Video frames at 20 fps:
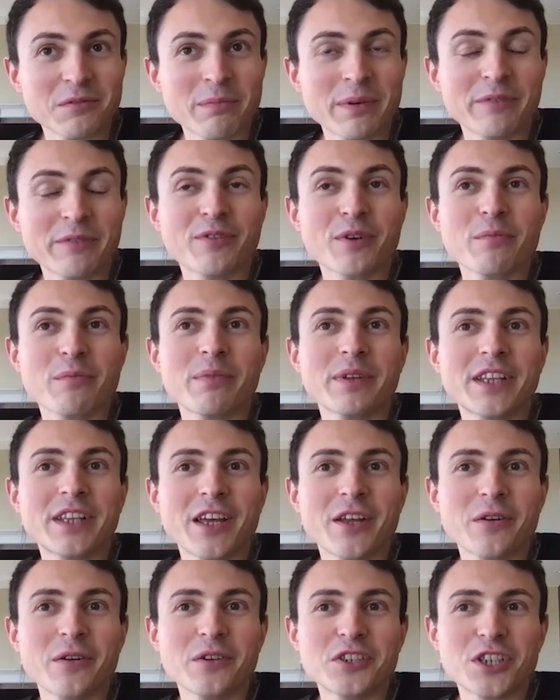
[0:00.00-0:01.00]
But from
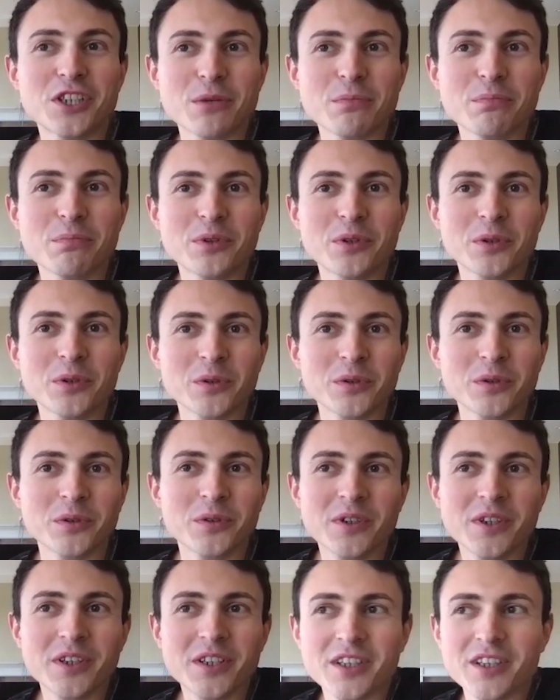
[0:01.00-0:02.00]
potato chip
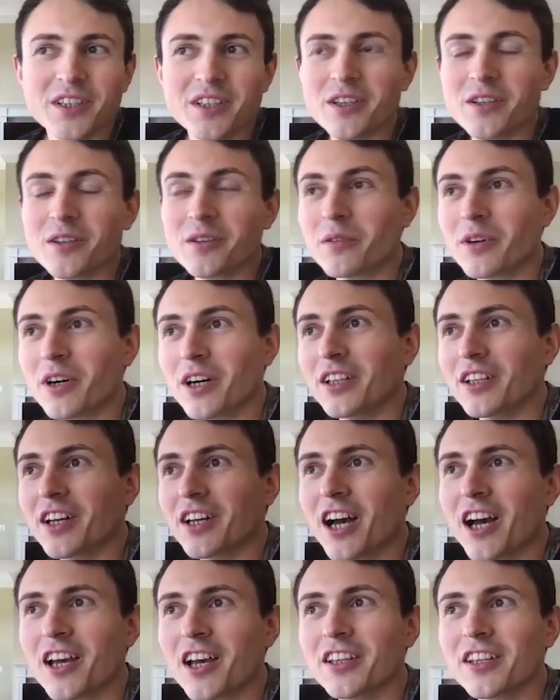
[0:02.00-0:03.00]
to, well,
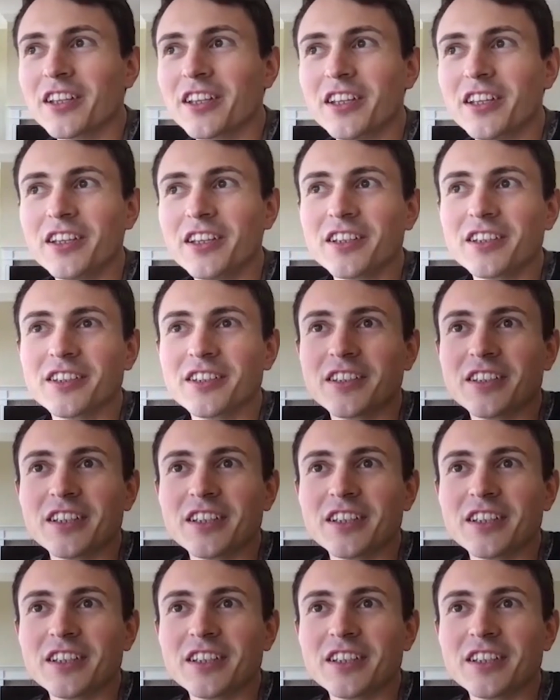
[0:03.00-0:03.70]
highly